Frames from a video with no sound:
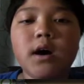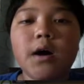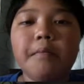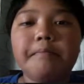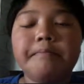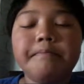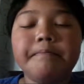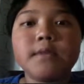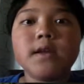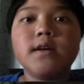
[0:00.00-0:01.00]
Um,
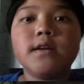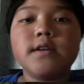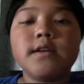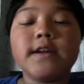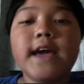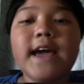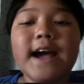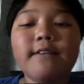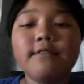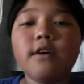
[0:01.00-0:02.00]
today
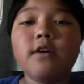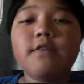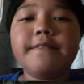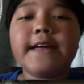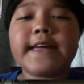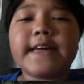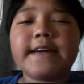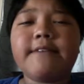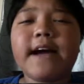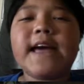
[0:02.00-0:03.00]
I don't know if like
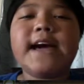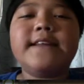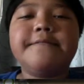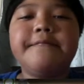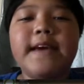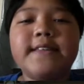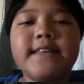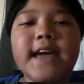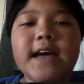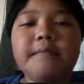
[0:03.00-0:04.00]
if I added
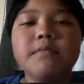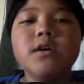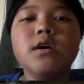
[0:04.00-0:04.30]
face cam,